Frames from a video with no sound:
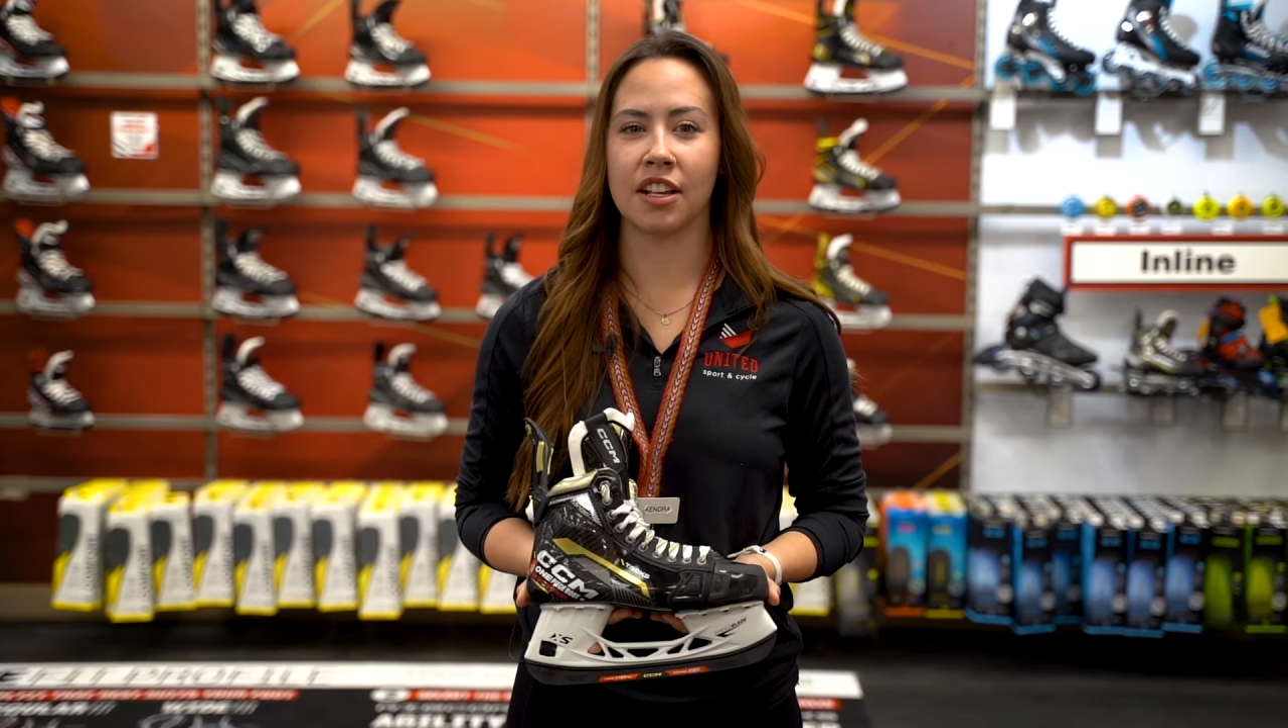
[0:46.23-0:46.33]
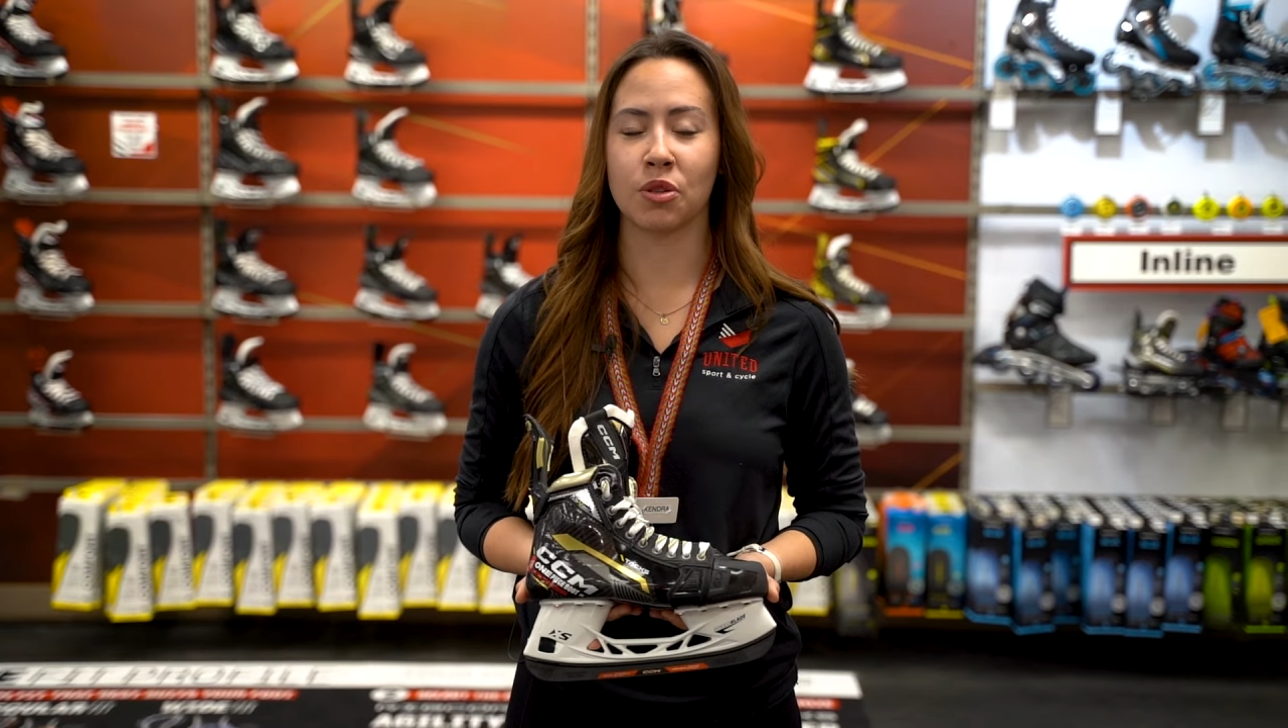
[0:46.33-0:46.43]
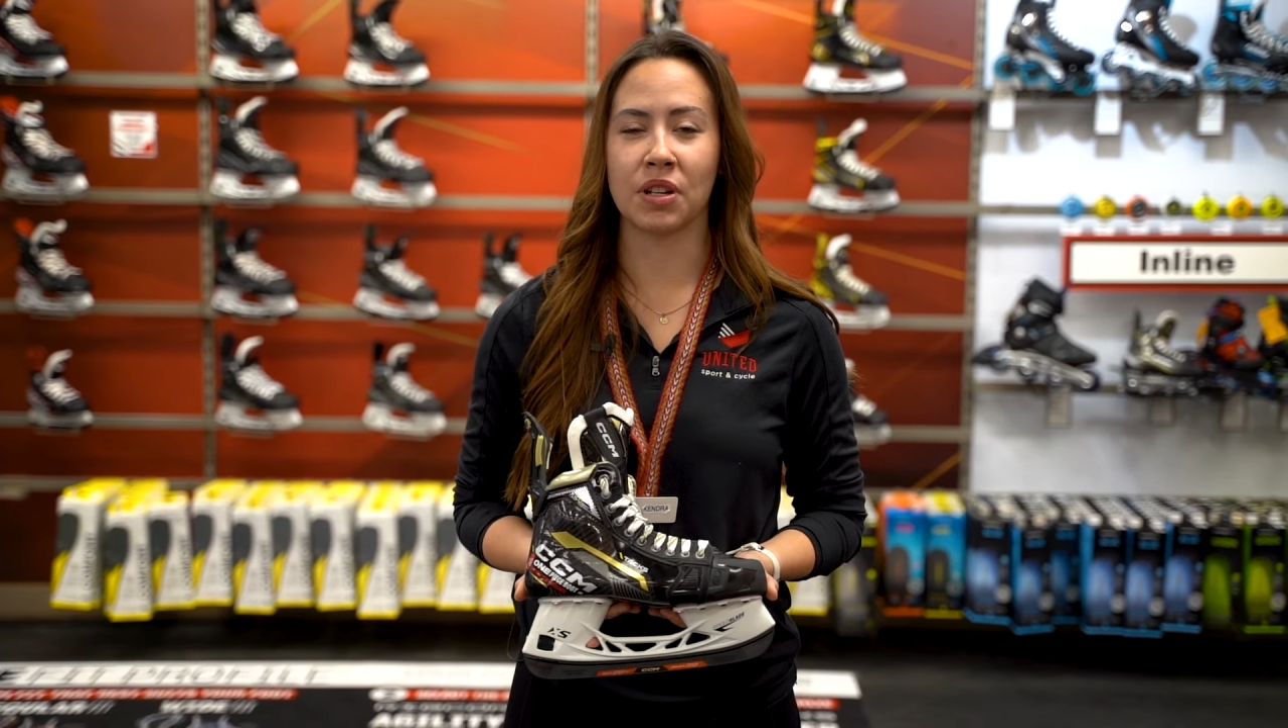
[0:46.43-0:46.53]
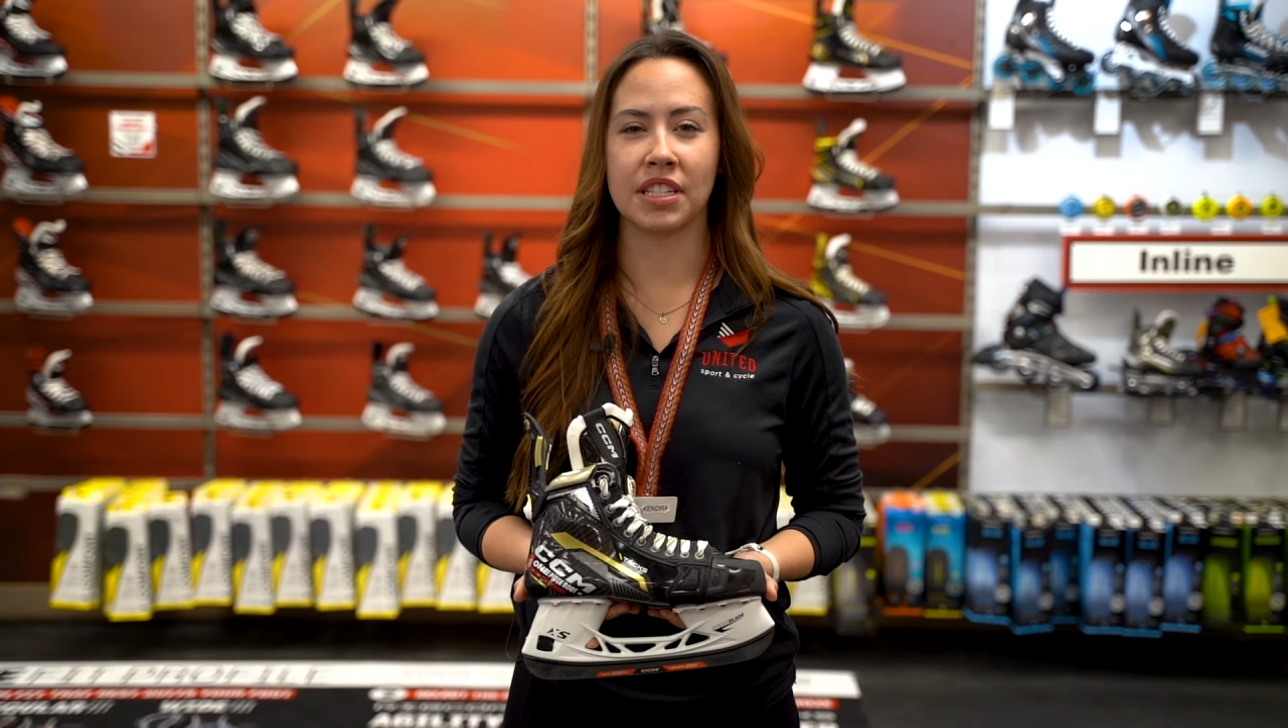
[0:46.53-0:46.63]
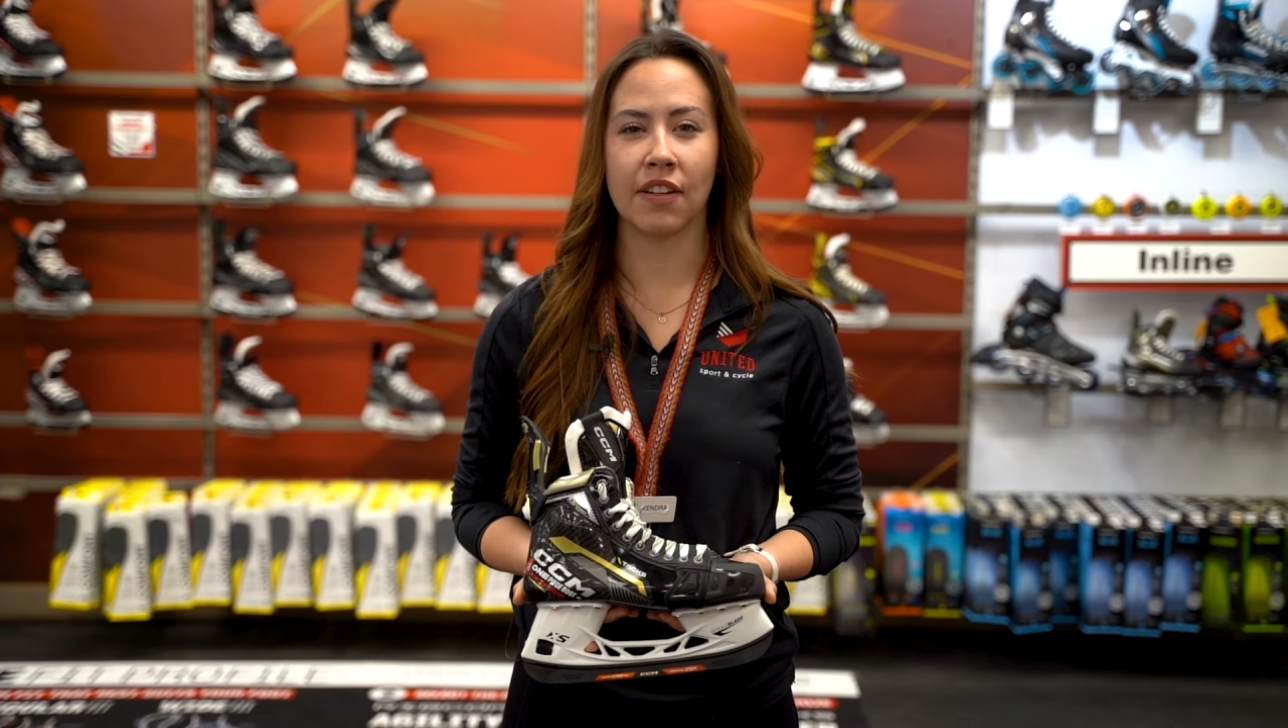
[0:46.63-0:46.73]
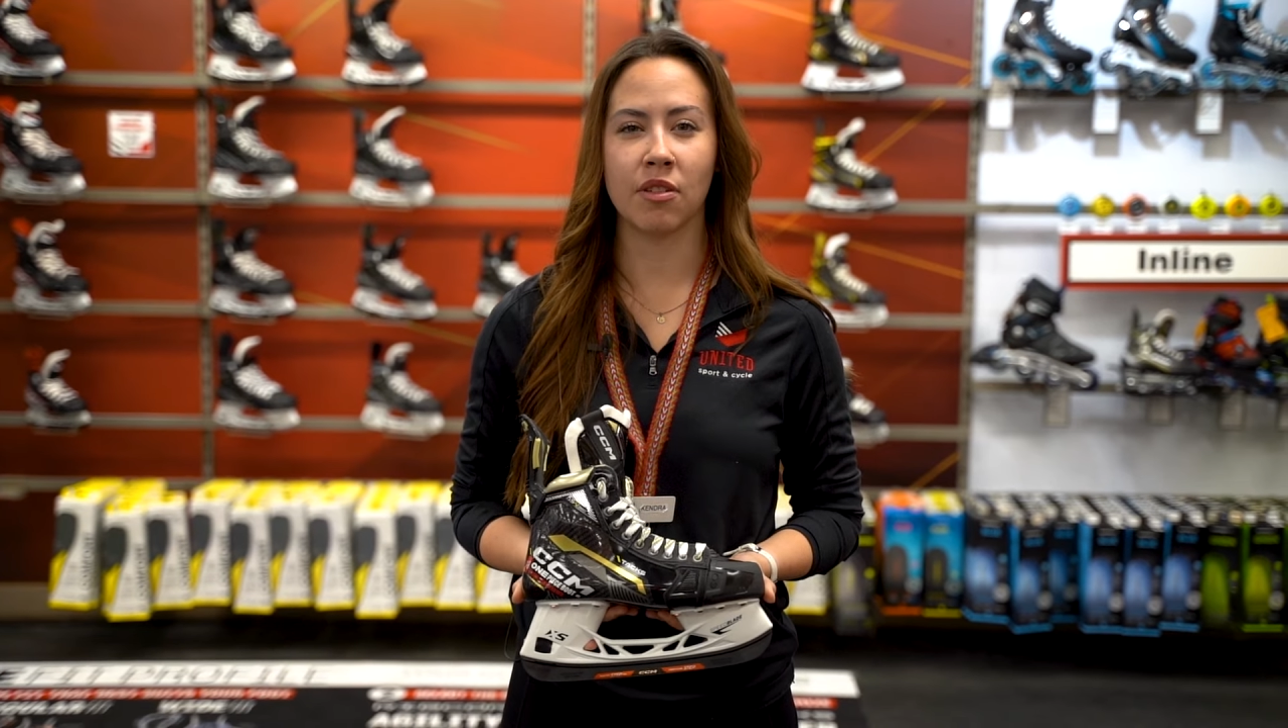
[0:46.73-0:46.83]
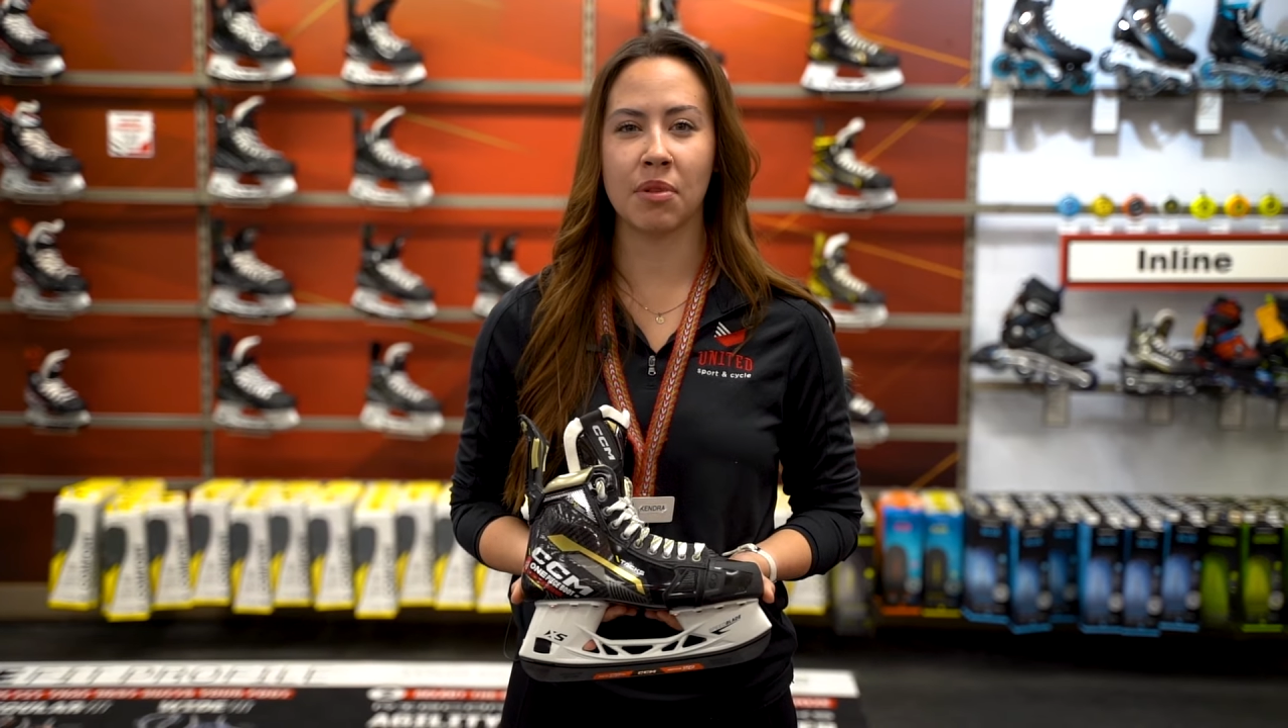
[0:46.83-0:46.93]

is only 7